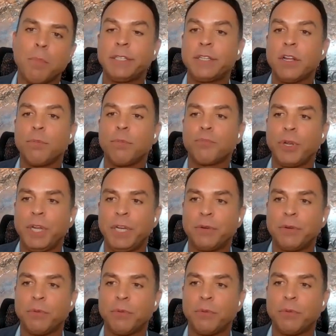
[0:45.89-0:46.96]
Mike Del
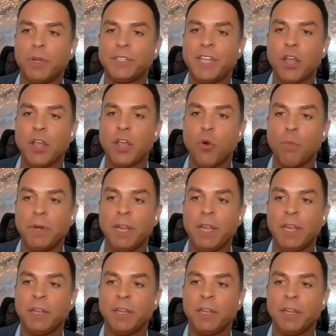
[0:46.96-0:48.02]
Prete was the
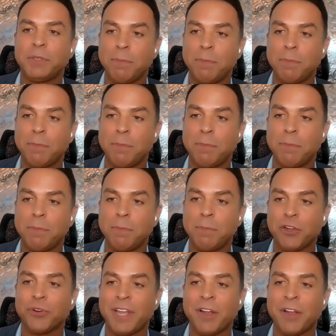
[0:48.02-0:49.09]
opening
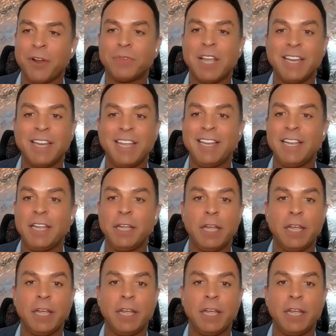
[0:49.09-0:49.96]
speaker there.